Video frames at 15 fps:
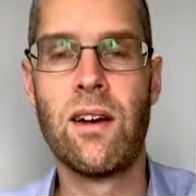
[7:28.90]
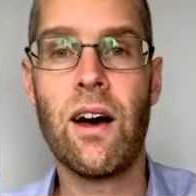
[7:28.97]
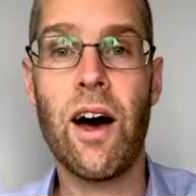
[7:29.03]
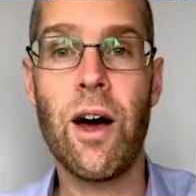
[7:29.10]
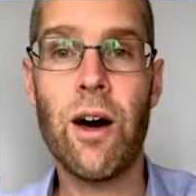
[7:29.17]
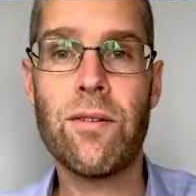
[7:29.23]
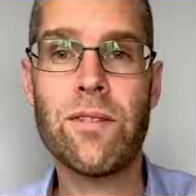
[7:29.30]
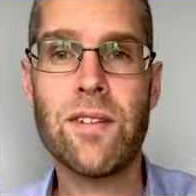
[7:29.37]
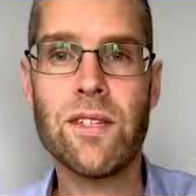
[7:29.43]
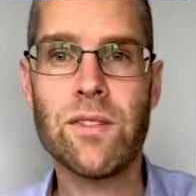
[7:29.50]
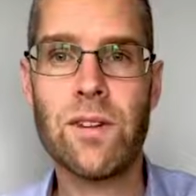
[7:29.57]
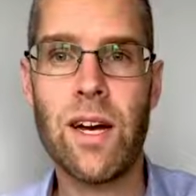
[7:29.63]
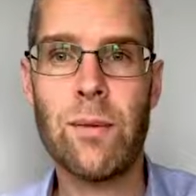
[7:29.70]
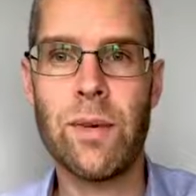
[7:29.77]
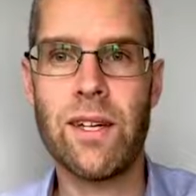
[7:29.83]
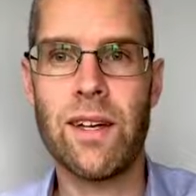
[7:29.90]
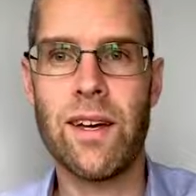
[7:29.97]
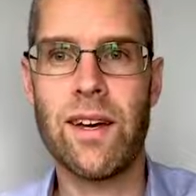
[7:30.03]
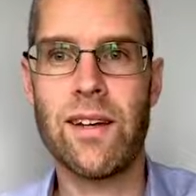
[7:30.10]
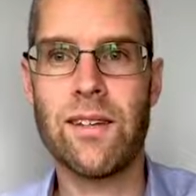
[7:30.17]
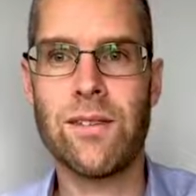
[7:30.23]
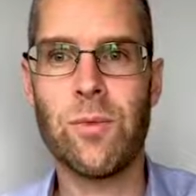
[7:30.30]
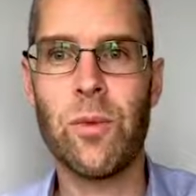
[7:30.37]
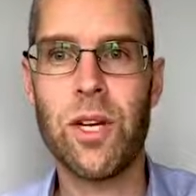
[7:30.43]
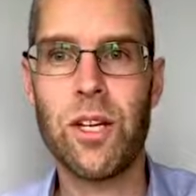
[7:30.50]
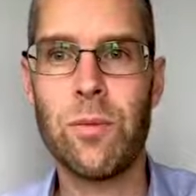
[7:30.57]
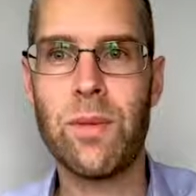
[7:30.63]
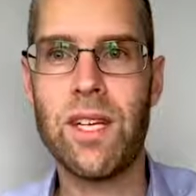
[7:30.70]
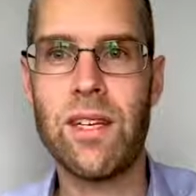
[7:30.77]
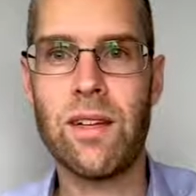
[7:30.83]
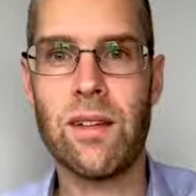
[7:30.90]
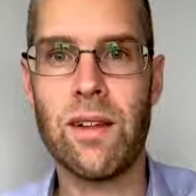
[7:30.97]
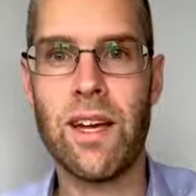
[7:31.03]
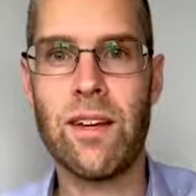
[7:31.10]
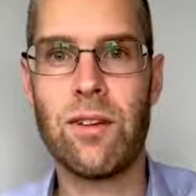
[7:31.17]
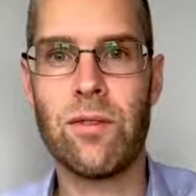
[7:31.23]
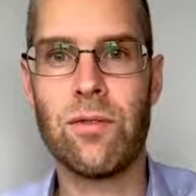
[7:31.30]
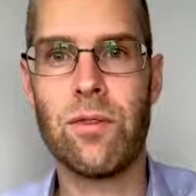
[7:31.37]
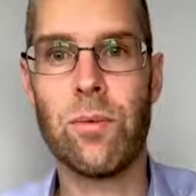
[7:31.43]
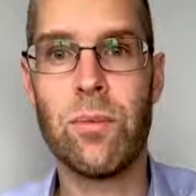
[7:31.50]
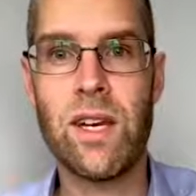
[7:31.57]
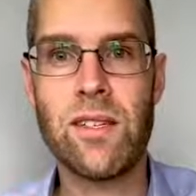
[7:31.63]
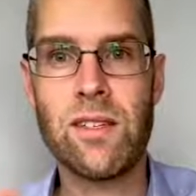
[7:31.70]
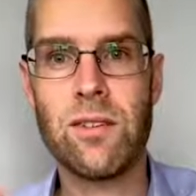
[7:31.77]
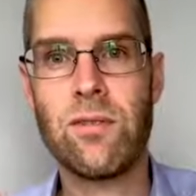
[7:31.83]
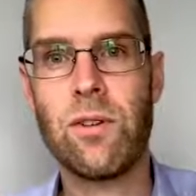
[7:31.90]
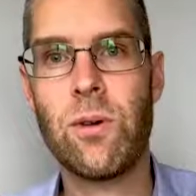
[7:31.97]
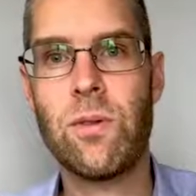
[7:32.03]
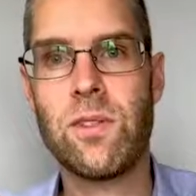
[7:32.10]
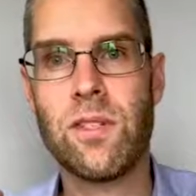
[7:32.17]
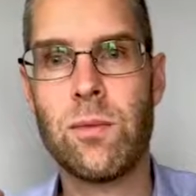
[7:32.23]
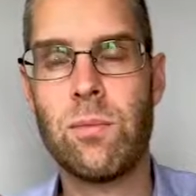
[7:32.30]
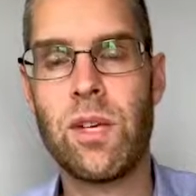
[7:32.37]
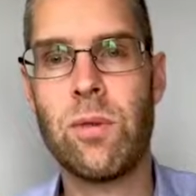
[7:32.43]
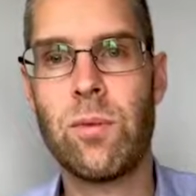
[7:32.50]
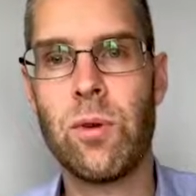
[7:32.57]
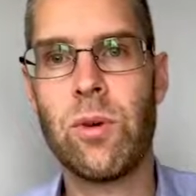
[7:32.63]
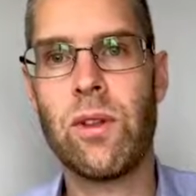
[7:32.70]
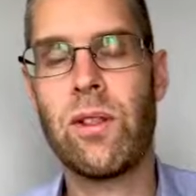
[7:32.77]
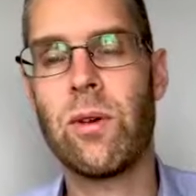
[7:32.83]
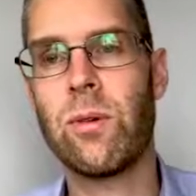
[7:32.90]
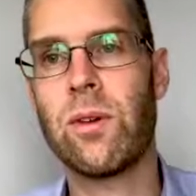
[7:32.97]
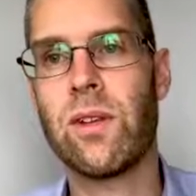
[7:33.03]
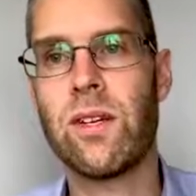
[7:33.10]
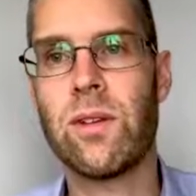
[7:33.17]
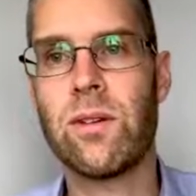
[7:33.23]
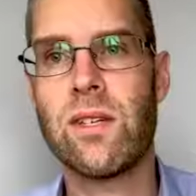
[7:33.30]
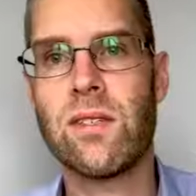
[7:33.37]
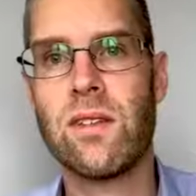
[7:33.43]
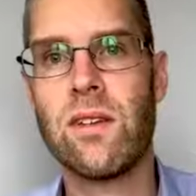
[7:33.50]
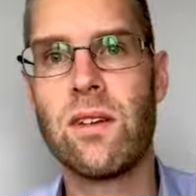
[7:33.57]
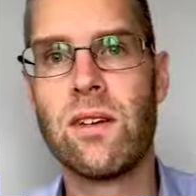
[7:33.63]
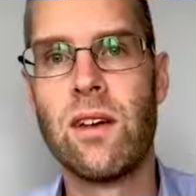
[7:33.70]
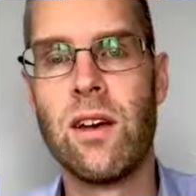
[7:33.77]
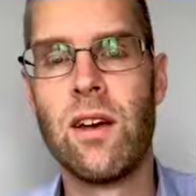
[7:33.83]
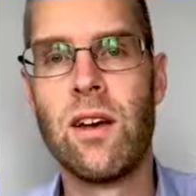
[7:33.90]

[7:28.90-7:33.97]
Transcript: I often describe it as Wikipedia Lite for basic phones and people with lower literacy.